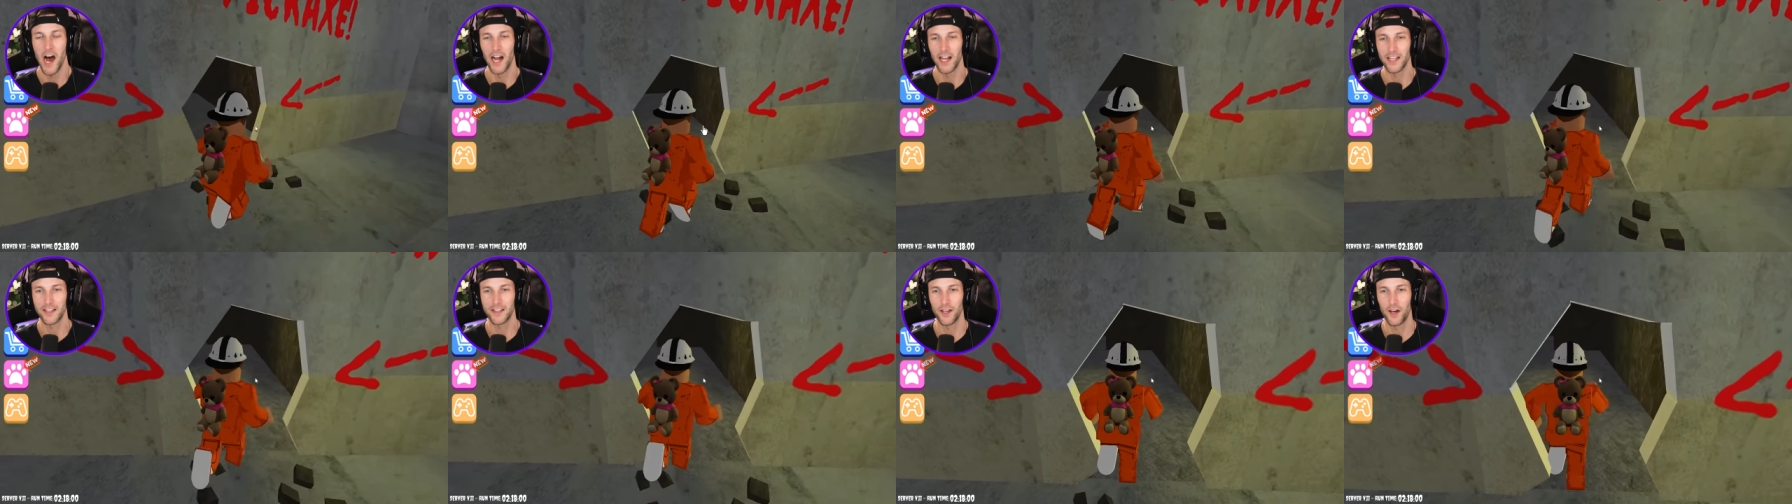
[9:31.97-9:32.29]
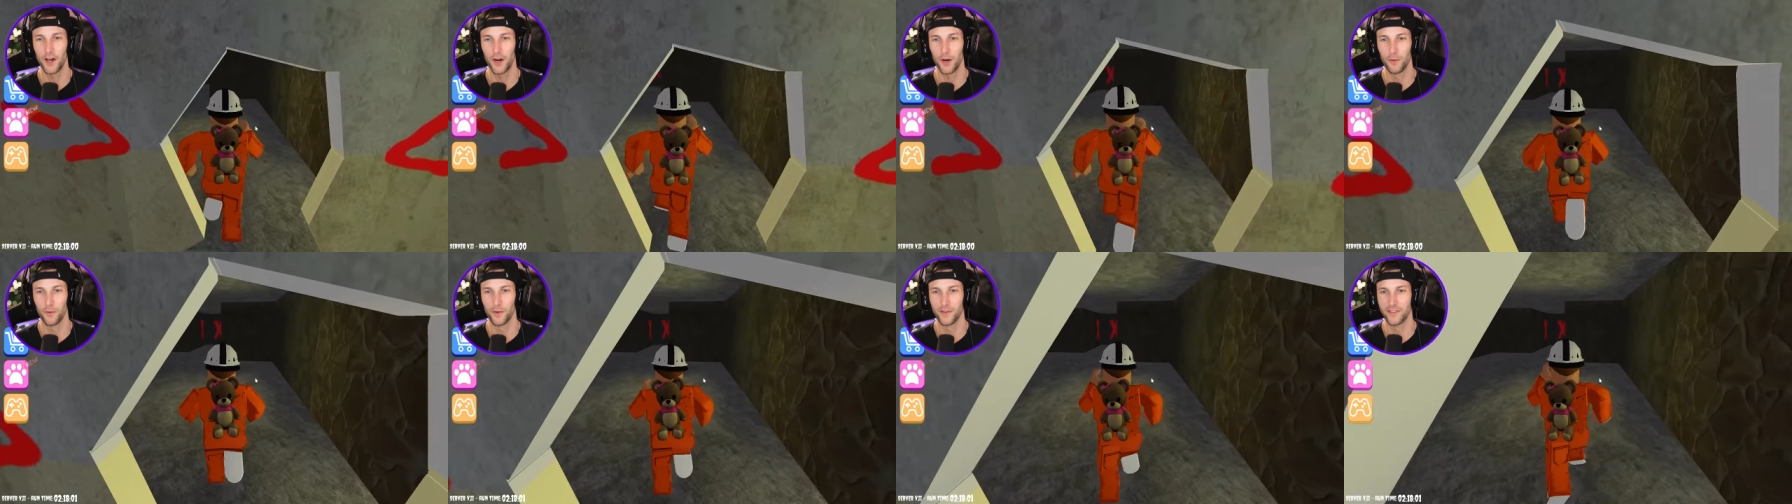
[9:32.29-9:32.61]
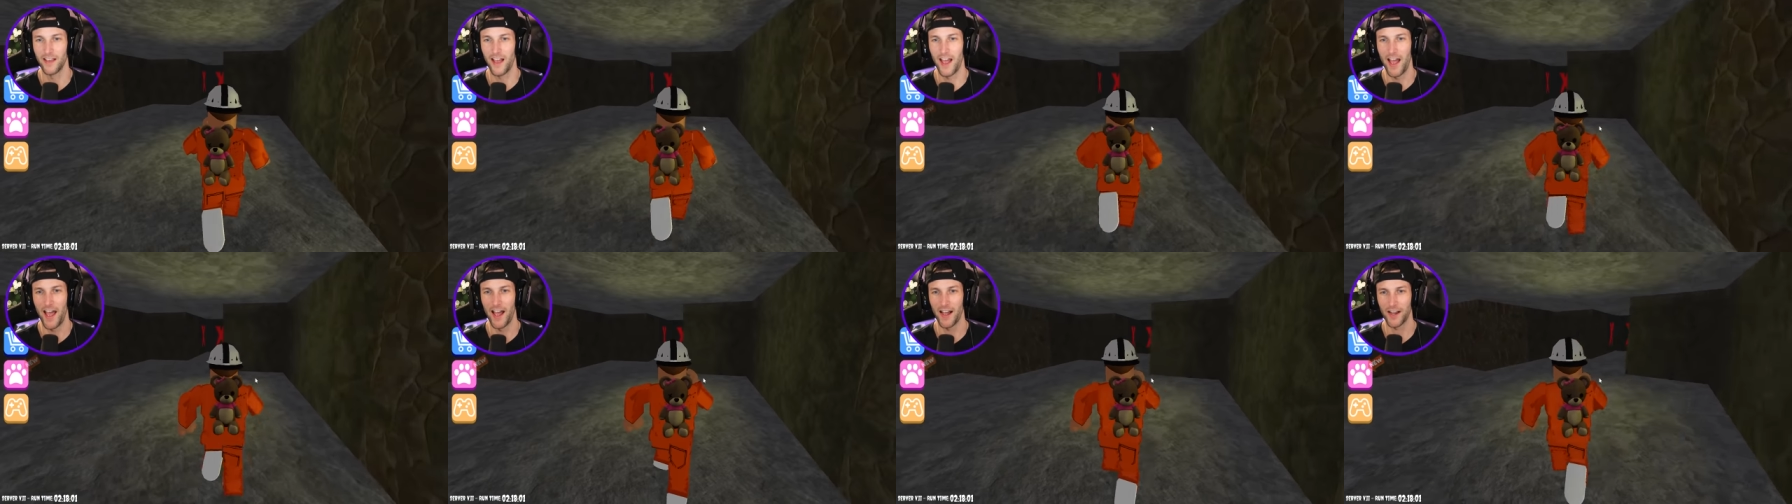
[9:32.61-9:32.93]
I thought it
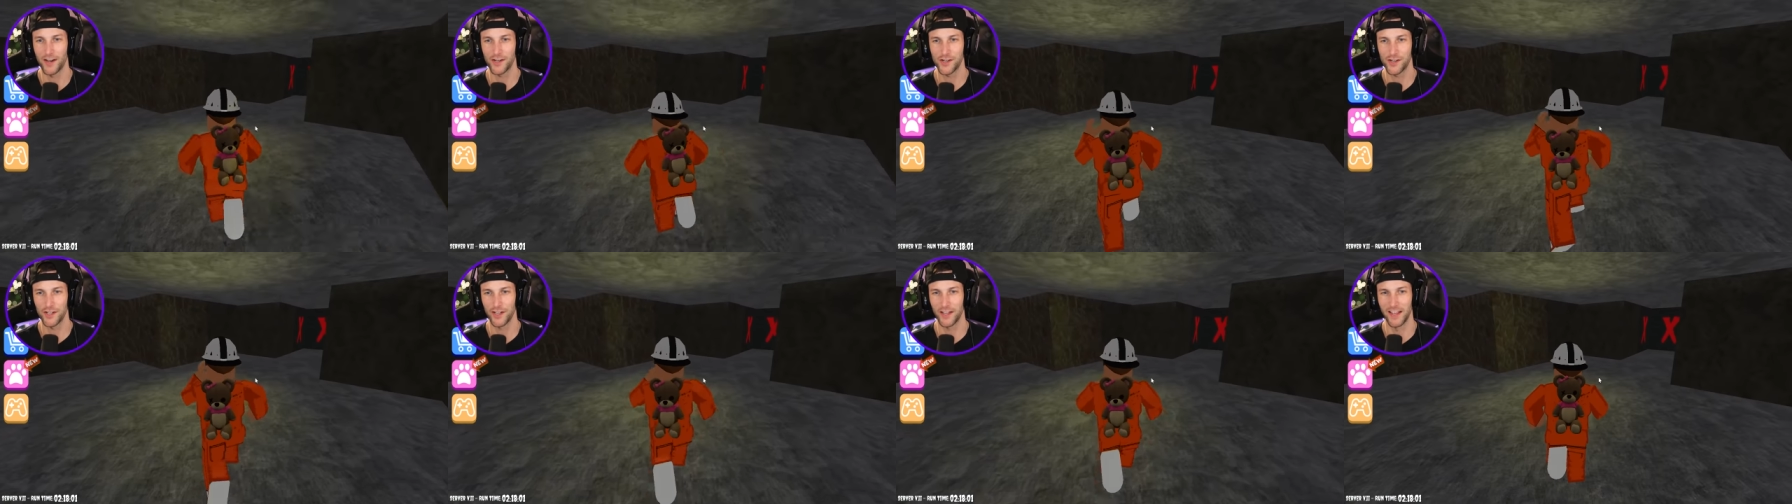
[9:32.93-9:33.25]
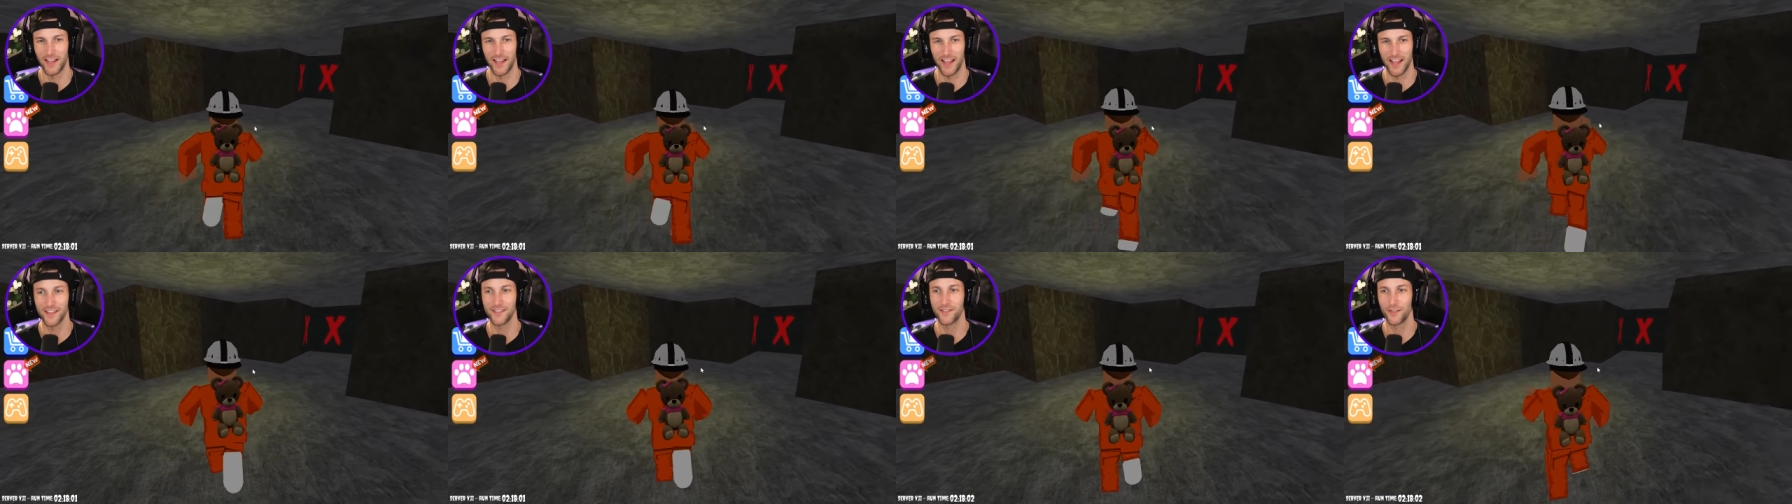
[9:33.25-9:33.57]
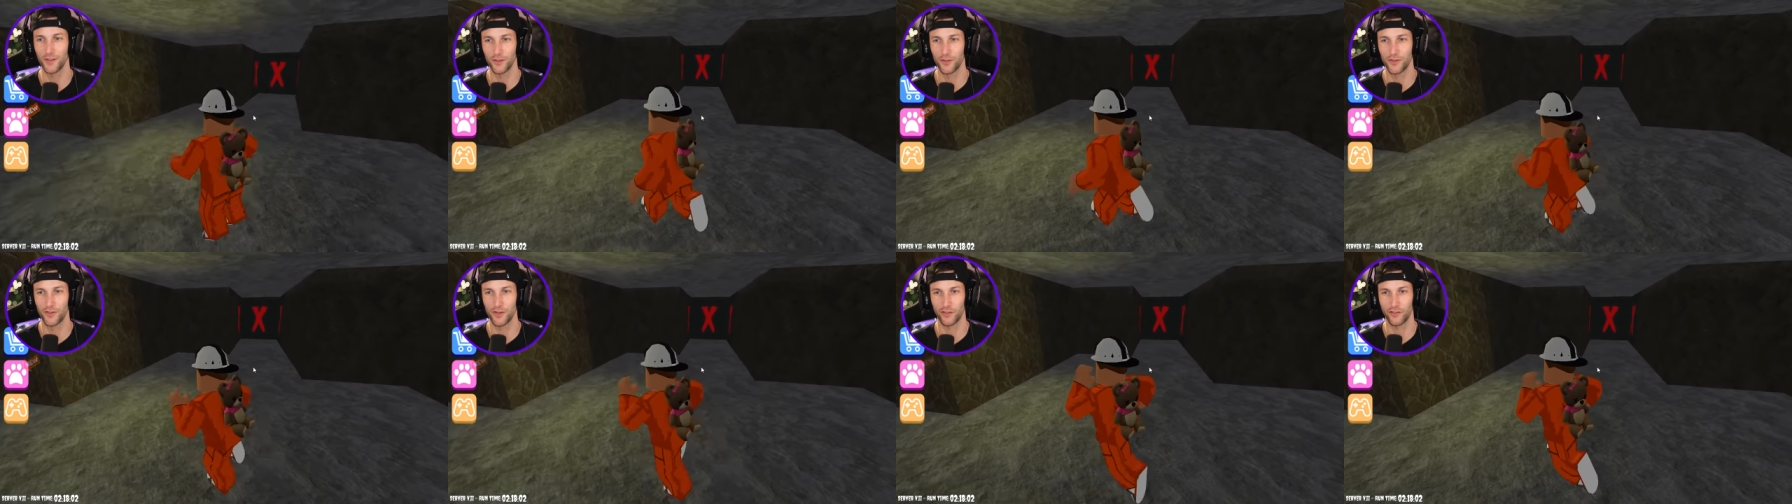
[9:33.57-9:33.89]
was actually,
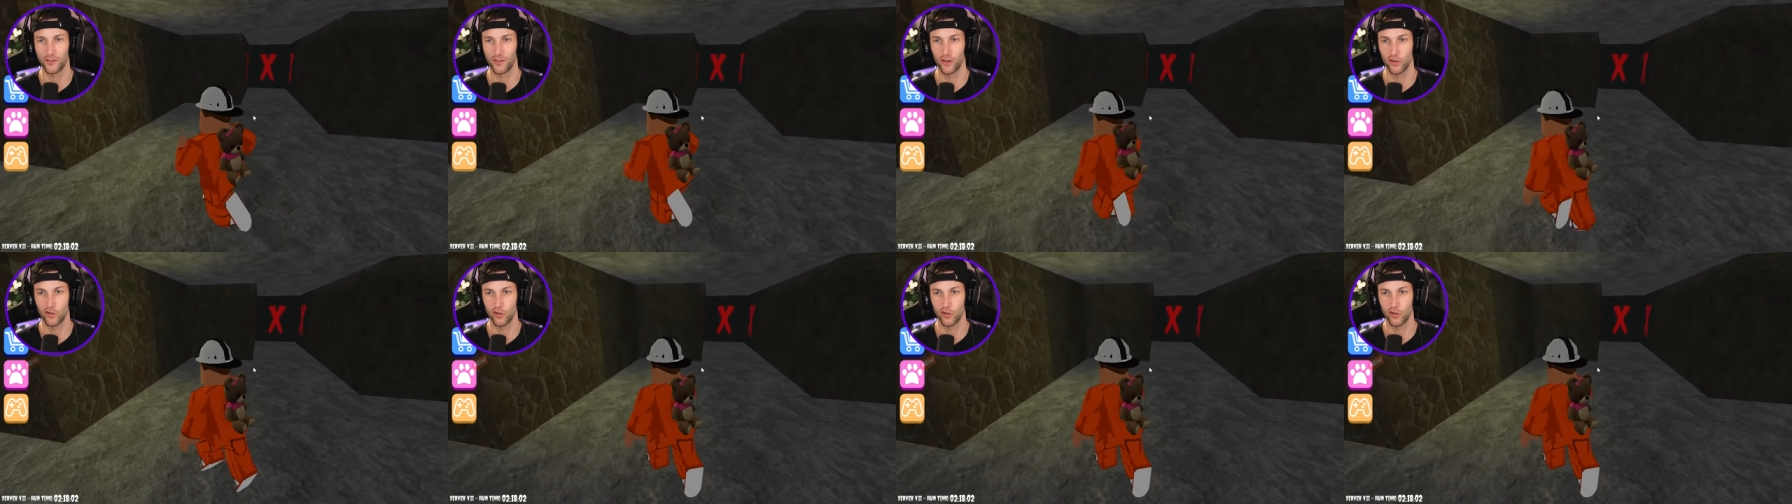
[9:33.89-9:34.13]
it's a just